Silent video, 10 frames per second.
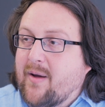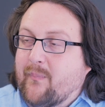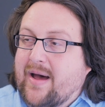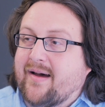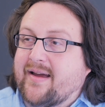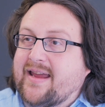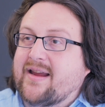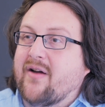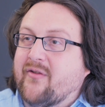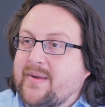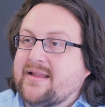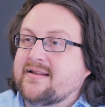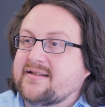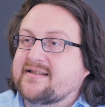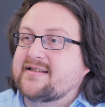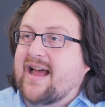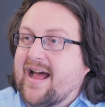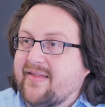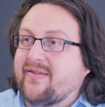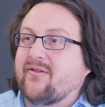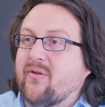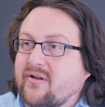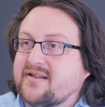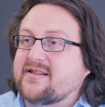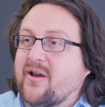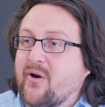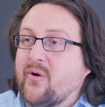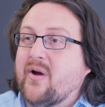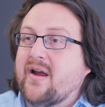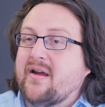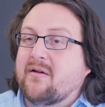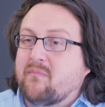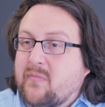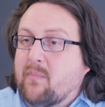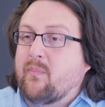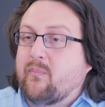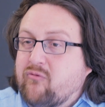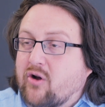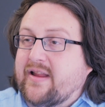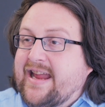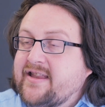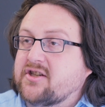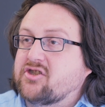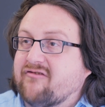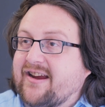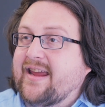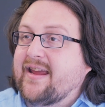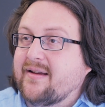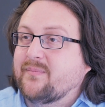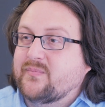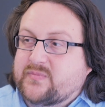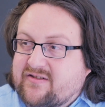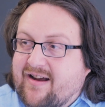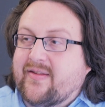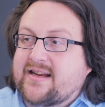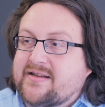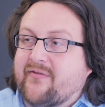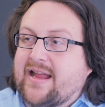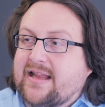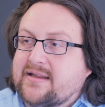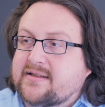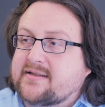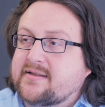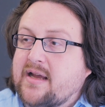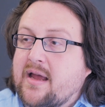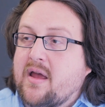by governments and also the broad industry surrounding surveillance.